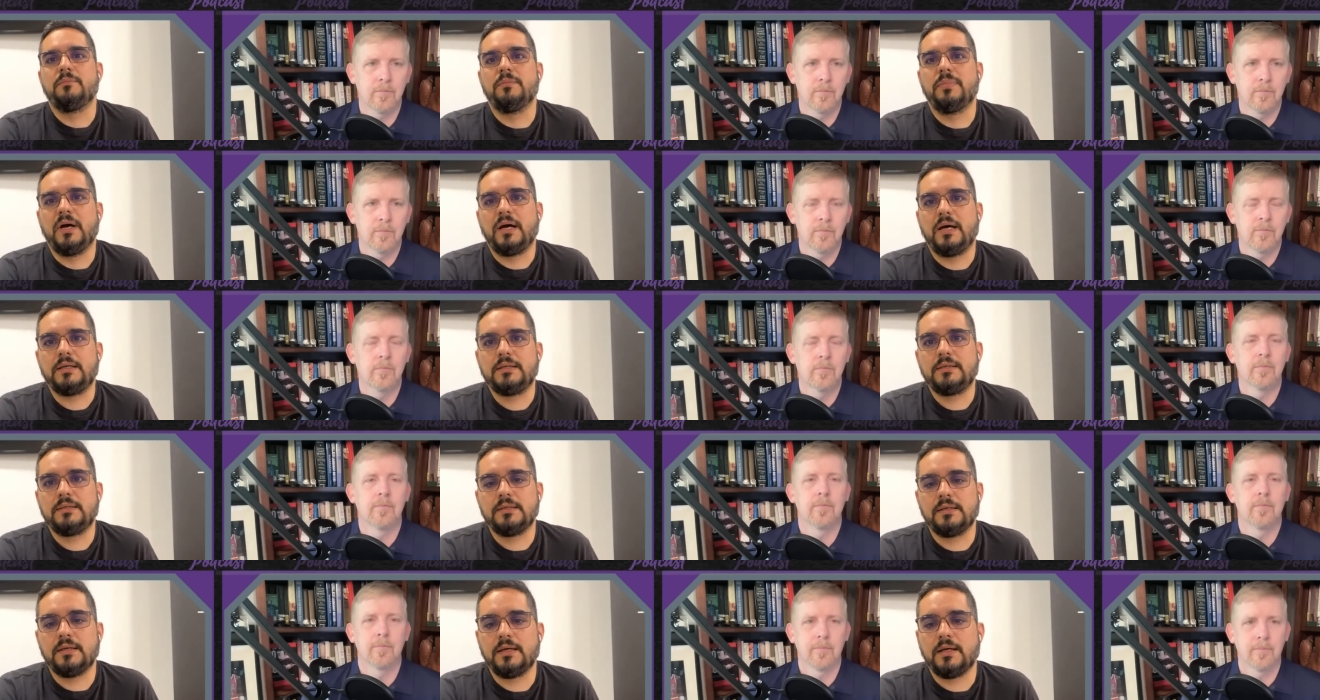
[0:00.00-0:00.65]

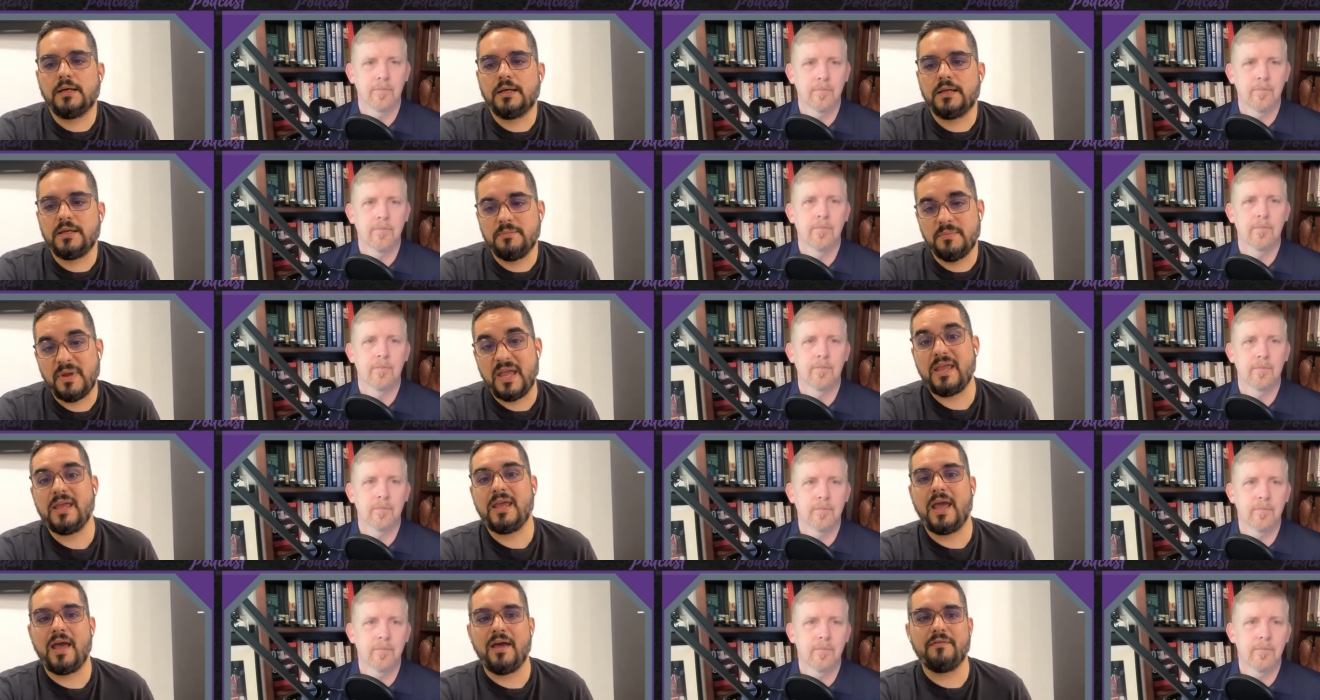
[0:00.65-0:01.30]
Speaker 1: But uh, he
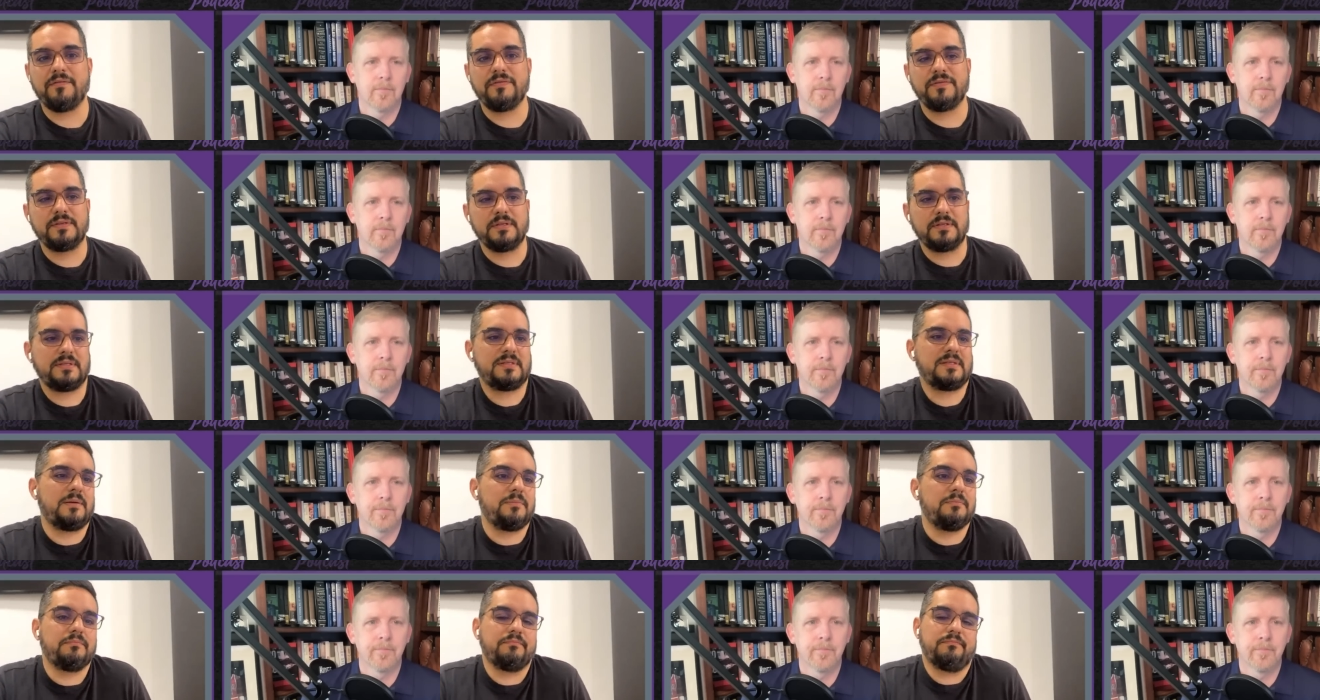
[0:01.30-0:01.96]
may have
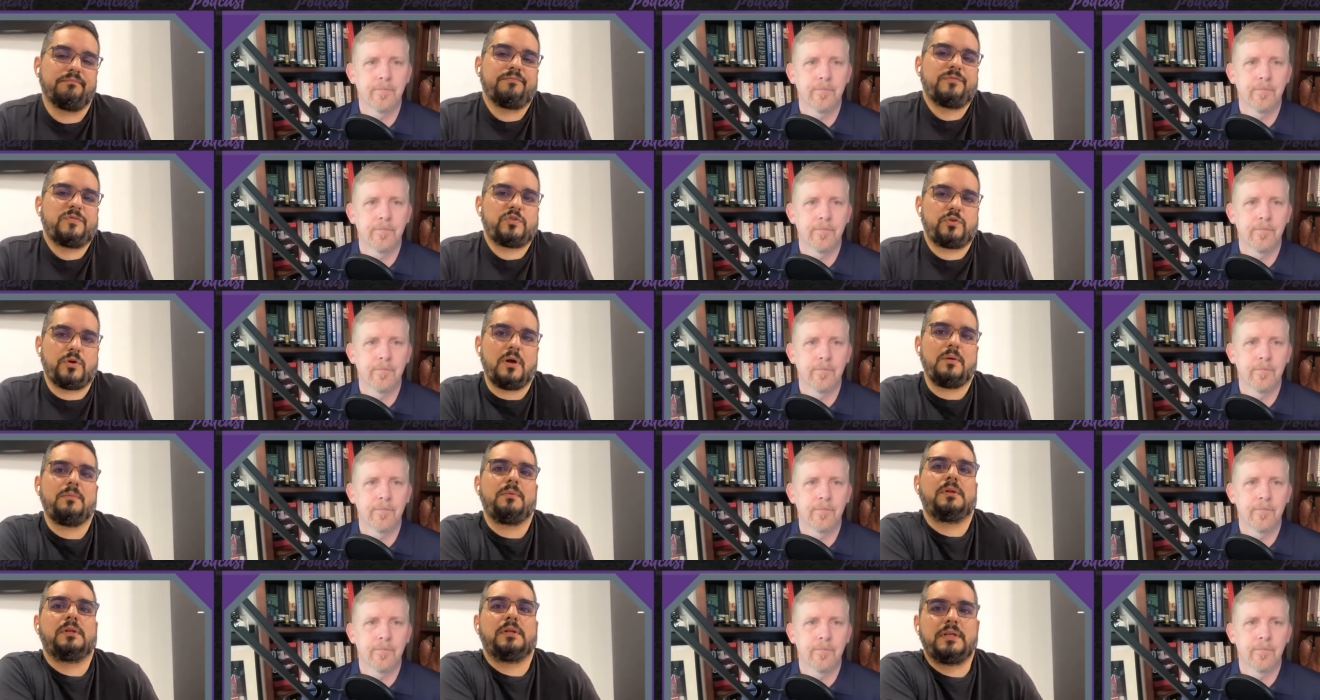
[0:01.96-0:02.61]
some
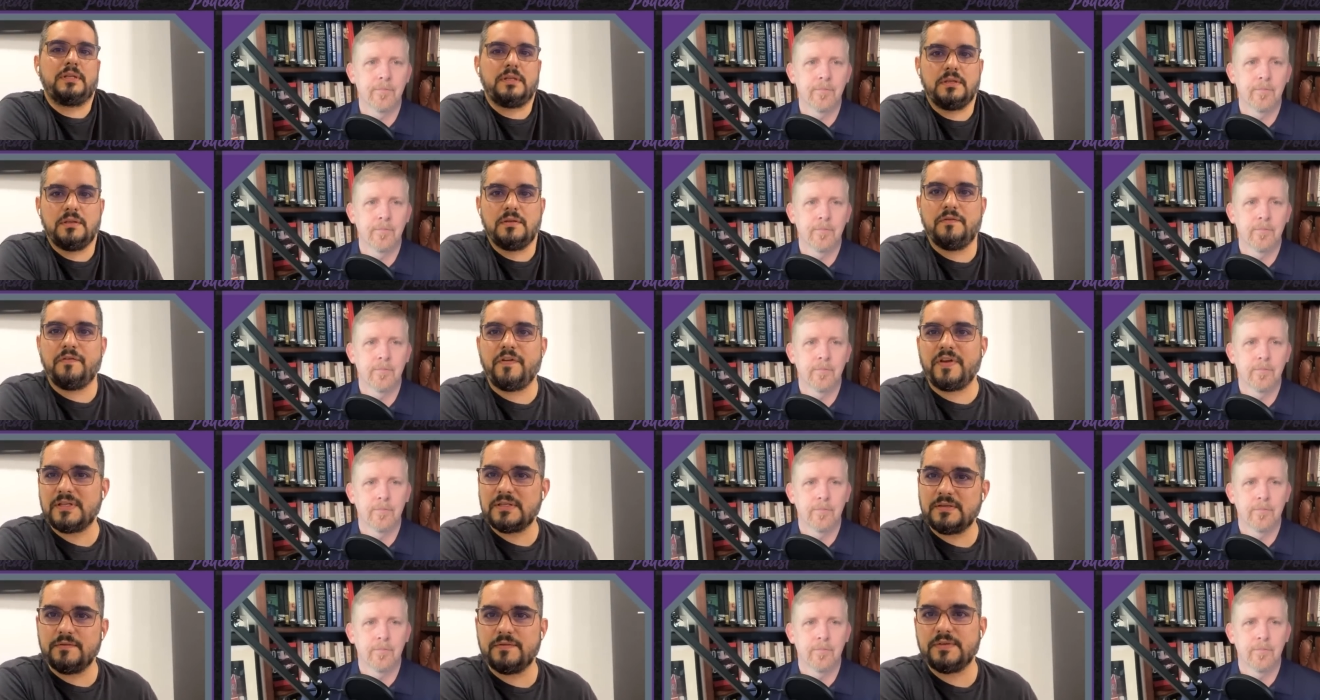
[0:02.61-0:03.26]
trouble in the
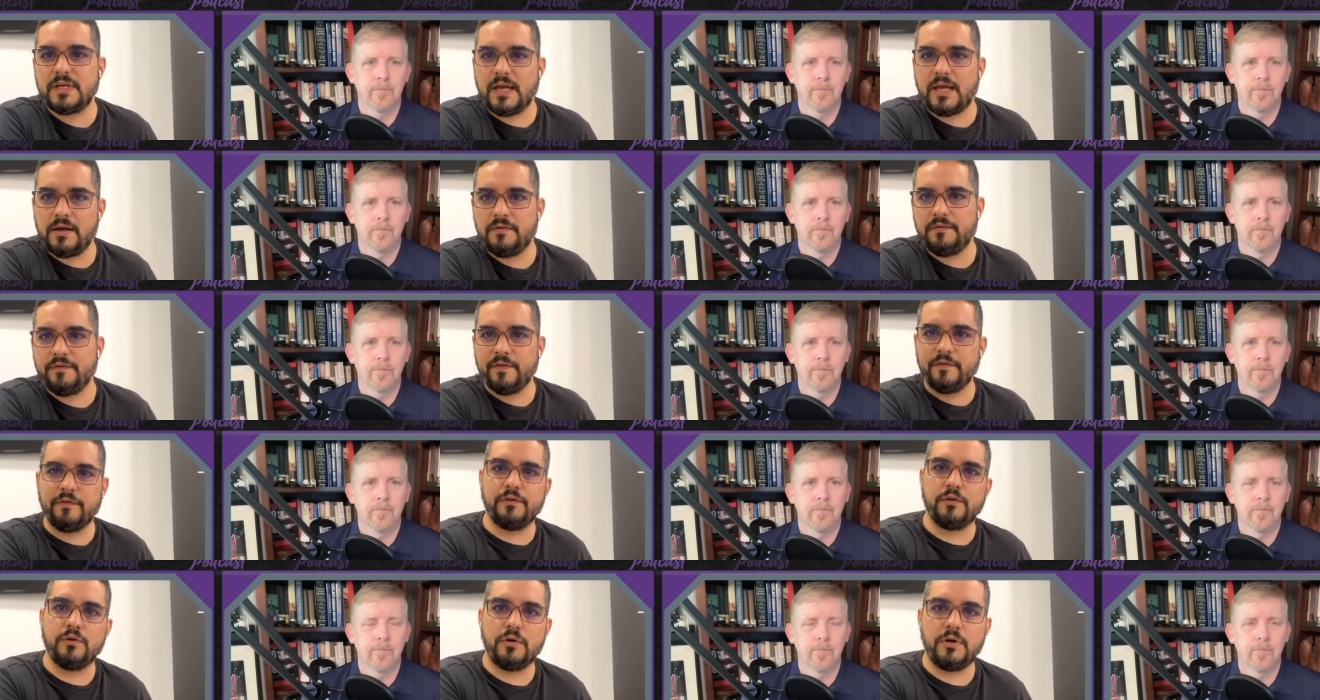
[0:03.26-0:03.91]
defensive side
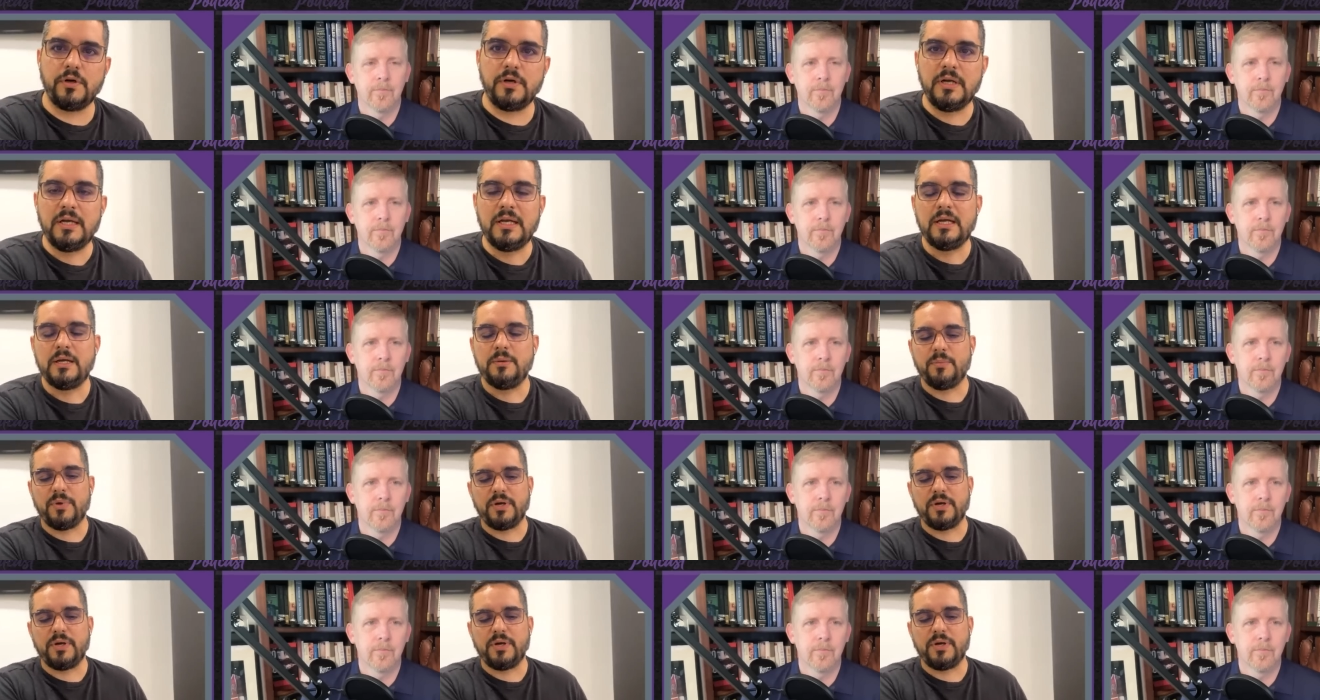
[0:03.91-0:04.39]
of the floor.